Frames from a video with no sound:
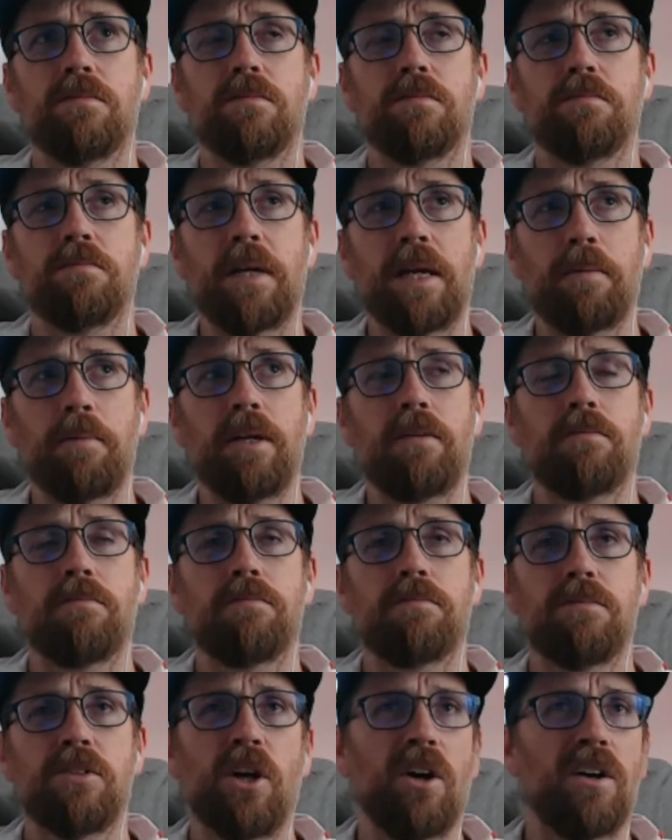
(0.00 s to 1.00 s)
maybe?
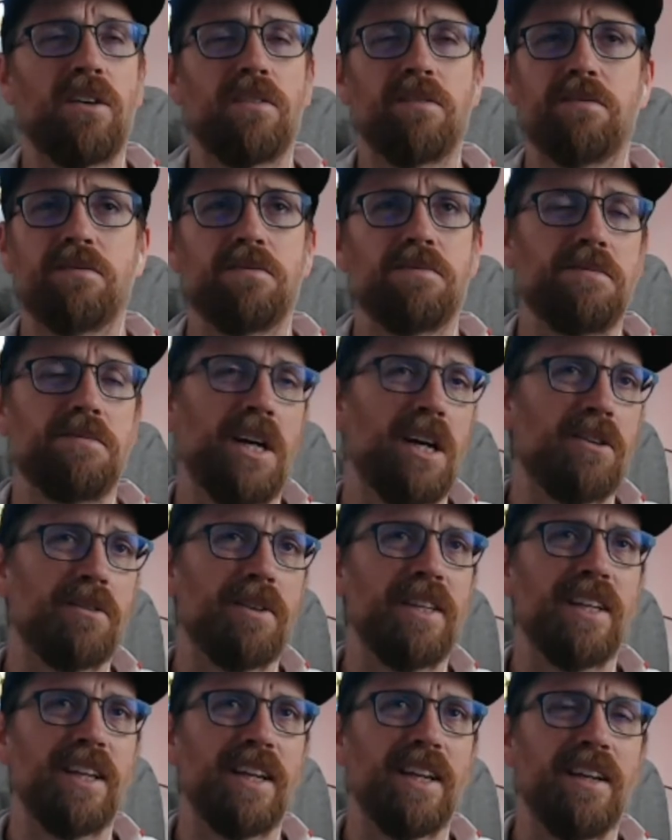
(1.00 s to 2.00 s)
No, not
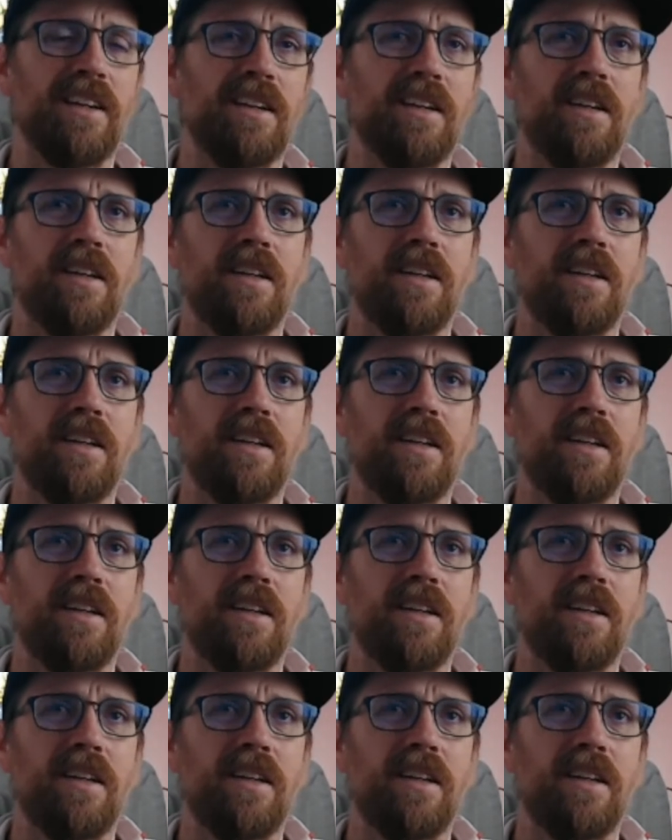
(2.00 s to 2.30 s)
really.